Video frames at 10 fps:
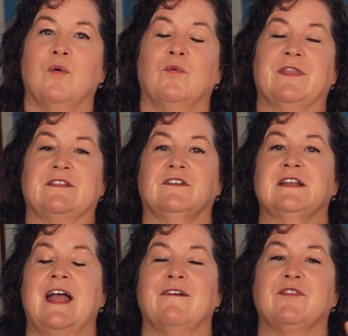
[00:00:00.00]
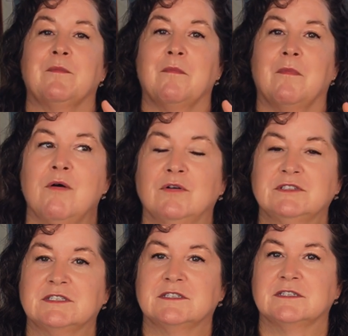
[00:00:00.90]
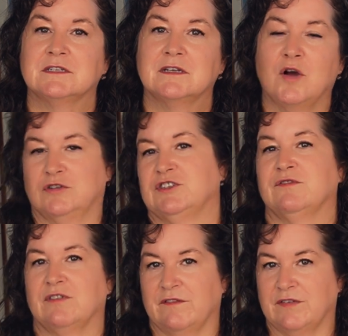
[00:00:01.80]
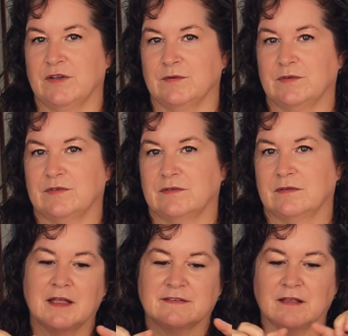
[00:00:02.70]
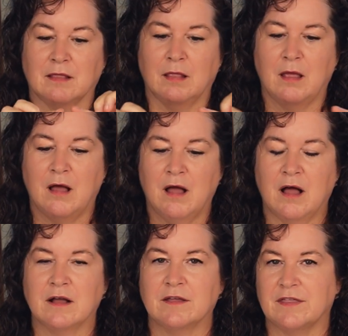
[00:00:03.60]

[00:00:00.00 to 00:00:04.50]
that's going to have the most oceanfront views. It's a long,